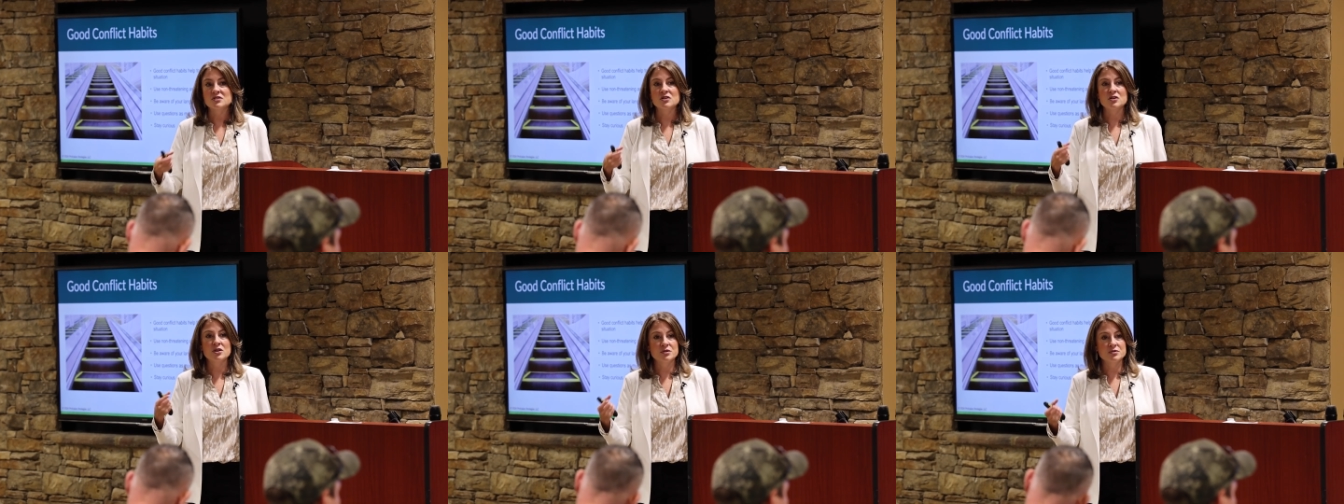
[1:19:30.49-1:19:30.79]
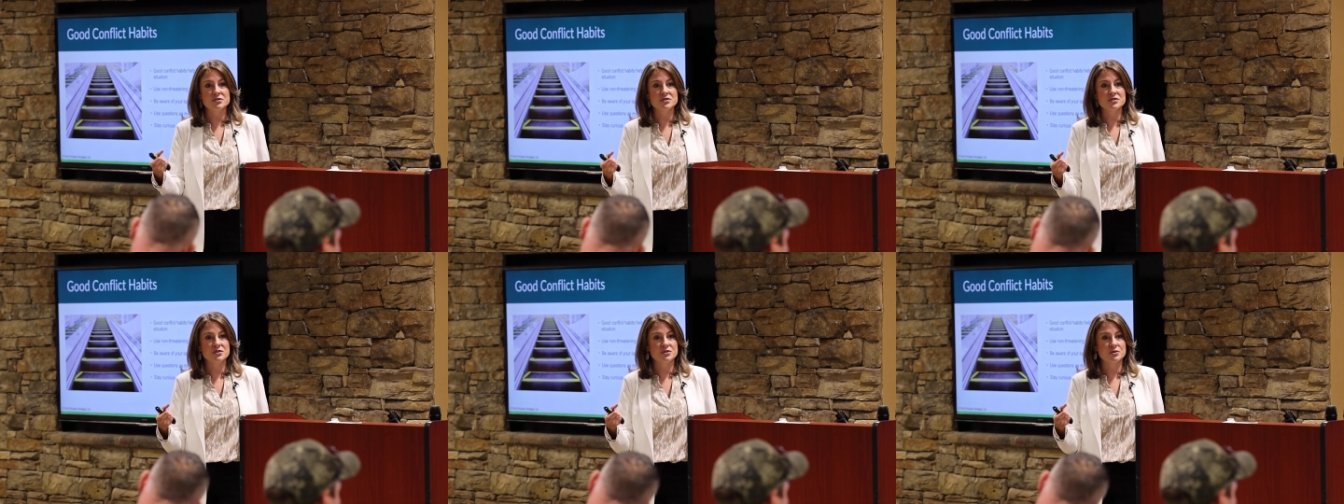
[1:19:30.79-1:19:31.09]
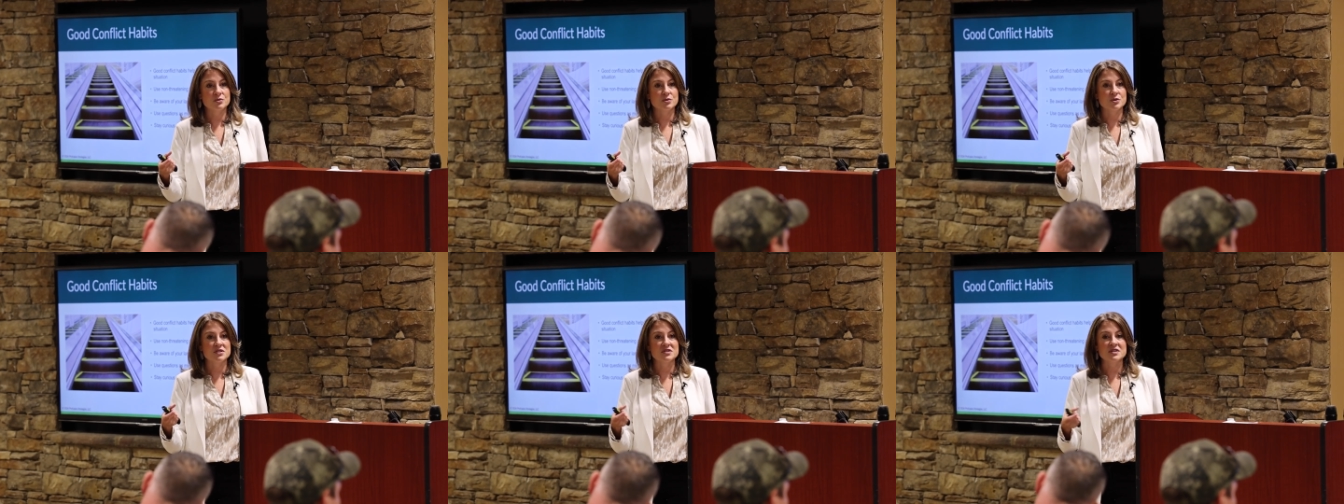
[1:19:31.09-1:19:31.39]
close the
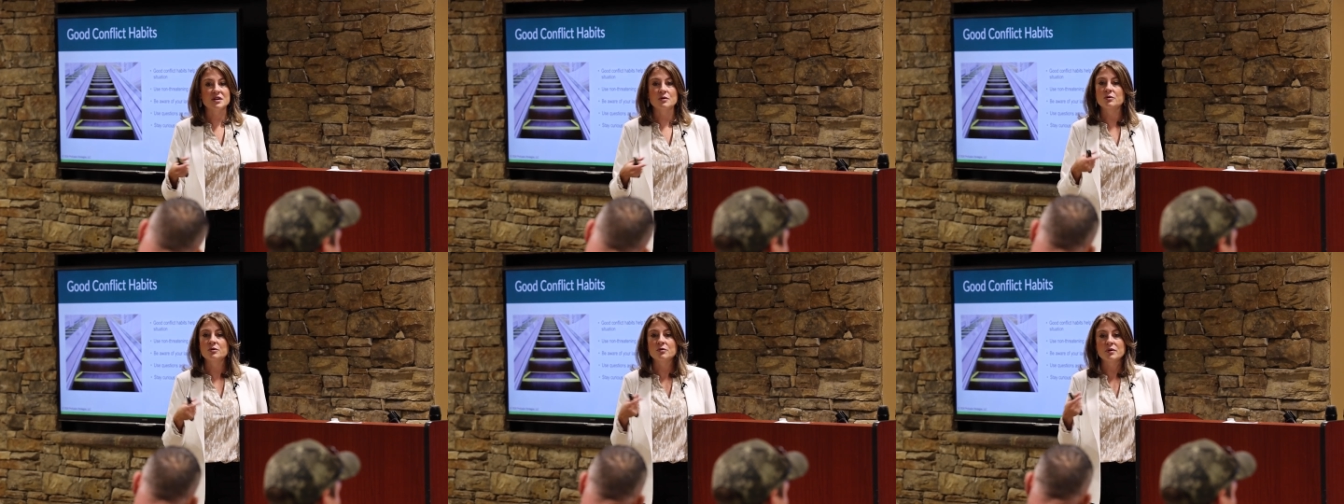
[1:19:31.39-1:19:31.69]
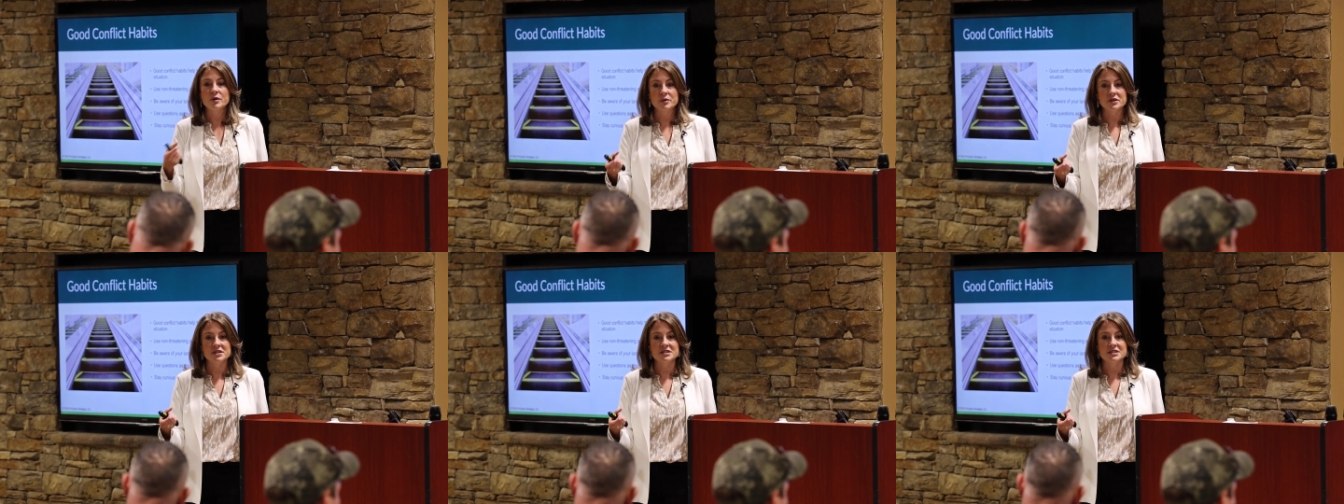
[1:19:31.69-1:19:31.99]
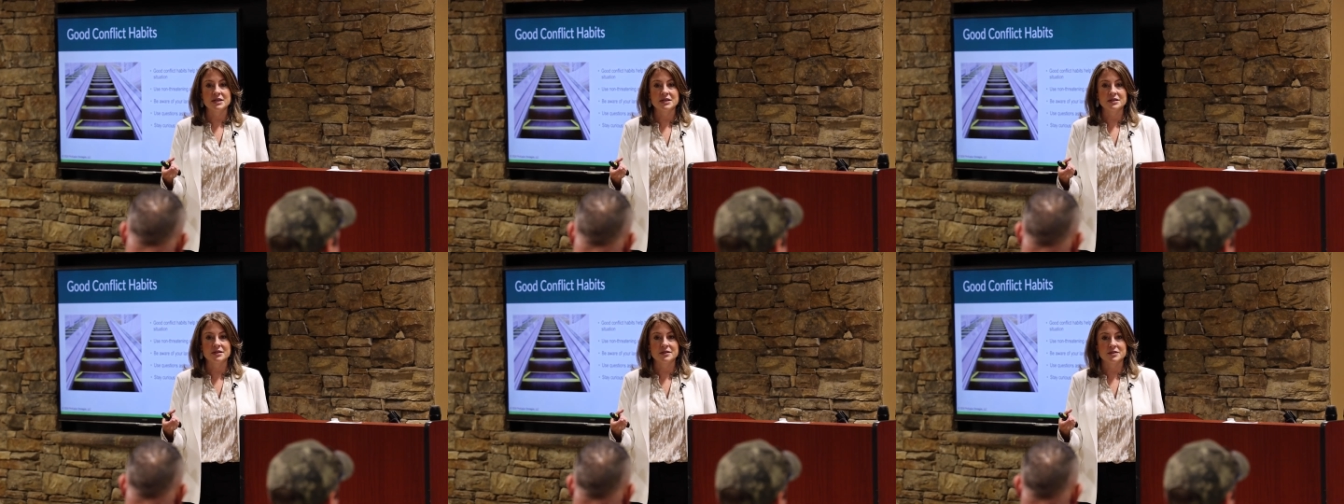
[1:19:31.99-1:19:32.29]
door and say, what do I want to
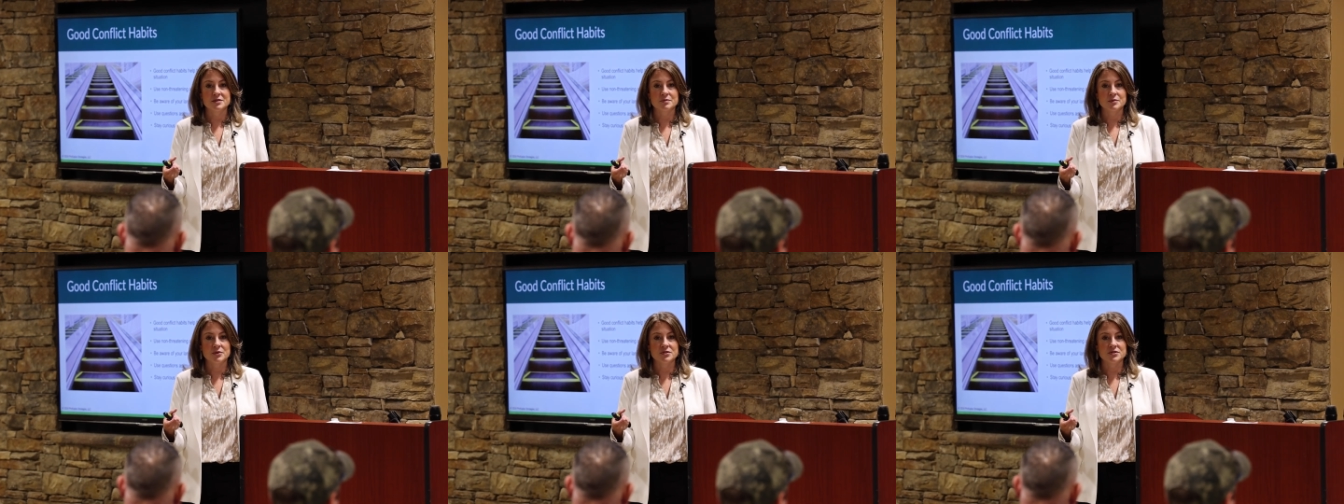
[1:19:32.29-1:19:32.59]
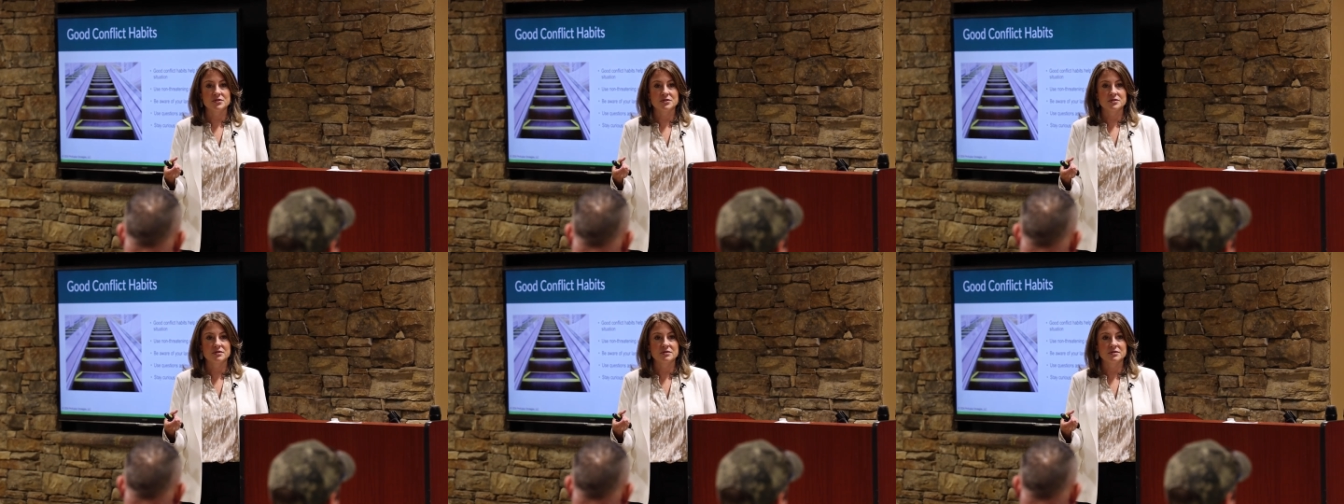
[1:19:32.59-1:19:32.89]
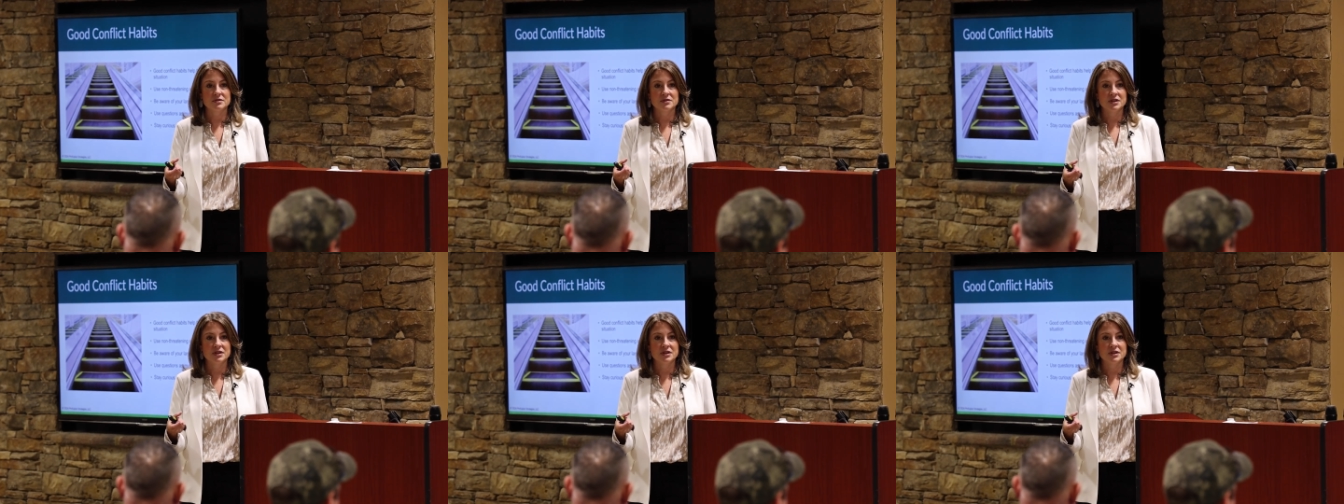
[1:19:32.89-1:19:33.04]
say to this person?